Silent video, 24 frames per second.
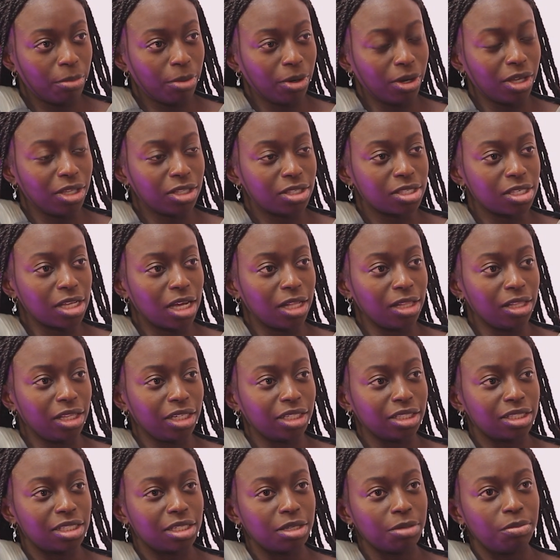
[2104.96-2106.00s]
But it's not,
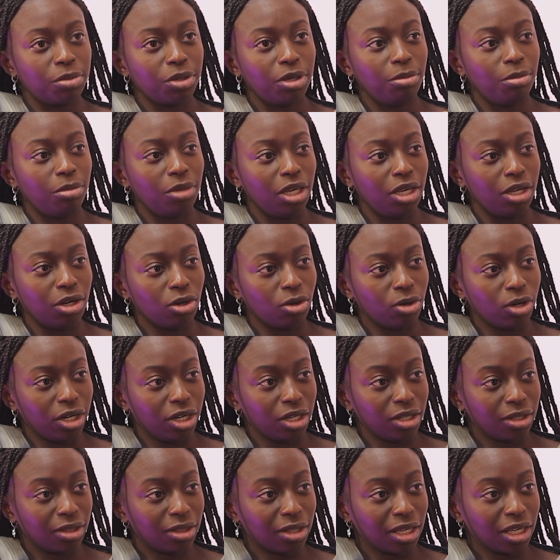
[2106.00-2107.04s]
like, to be mean or
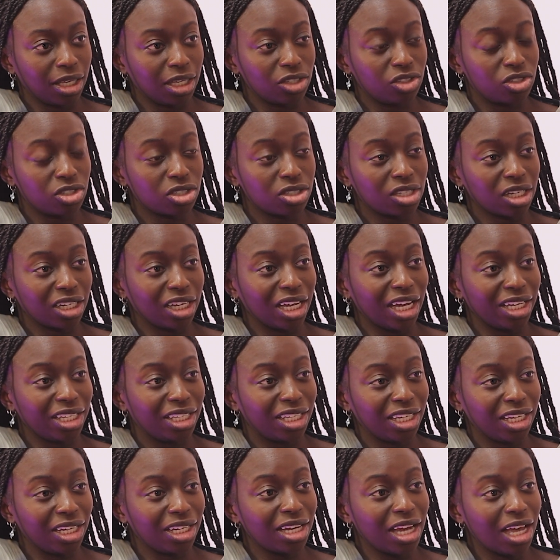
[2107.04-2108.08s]
anything. It's just, like,
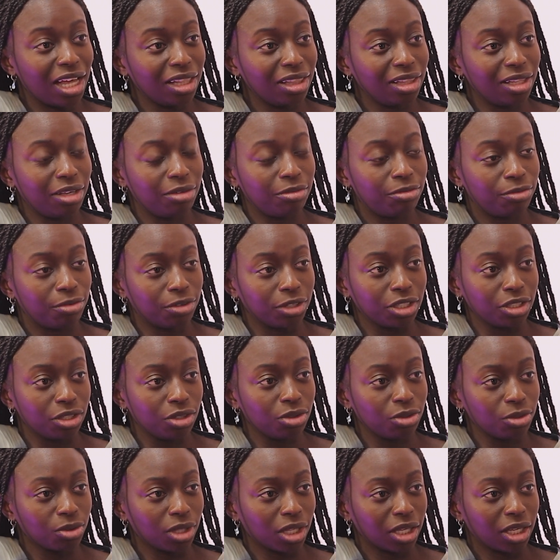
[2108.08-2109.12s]
I cannot live for
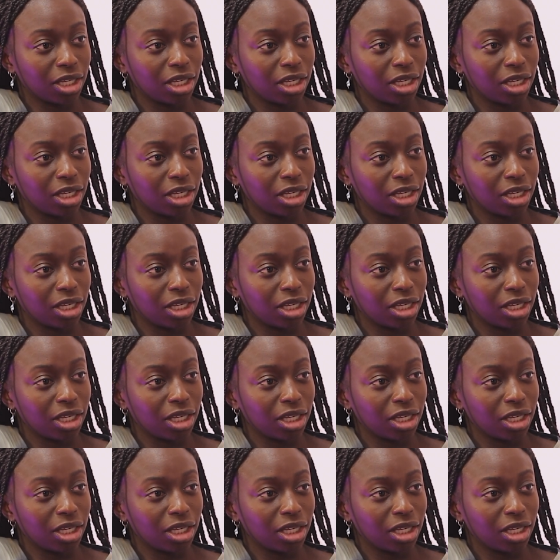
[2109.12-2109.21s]
you.